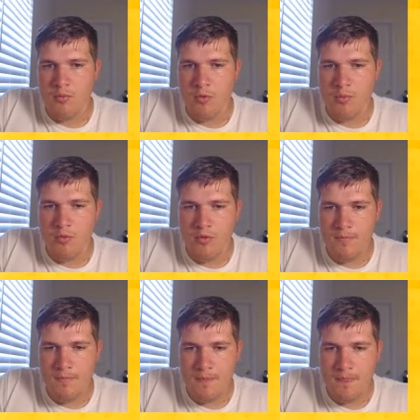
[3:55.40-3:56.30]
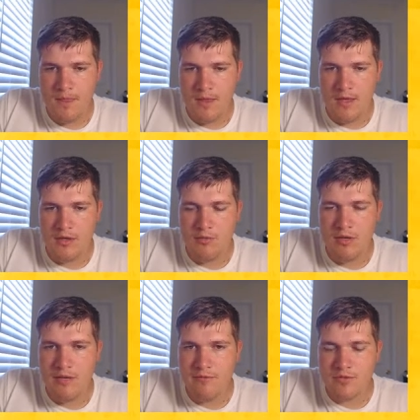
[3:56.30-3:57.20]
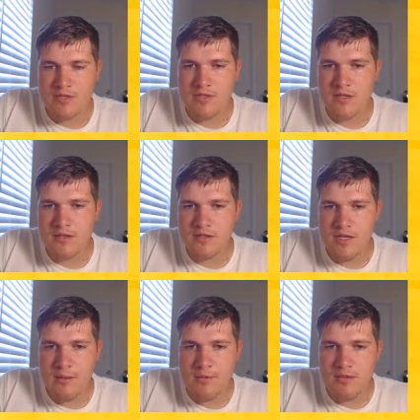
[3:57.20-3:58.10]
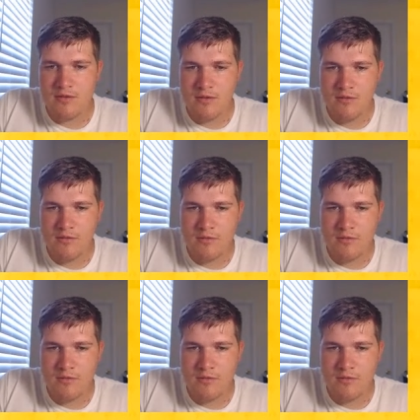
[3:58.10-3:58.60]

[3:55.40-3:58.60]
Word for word: One more. And you're level 6, Capitan.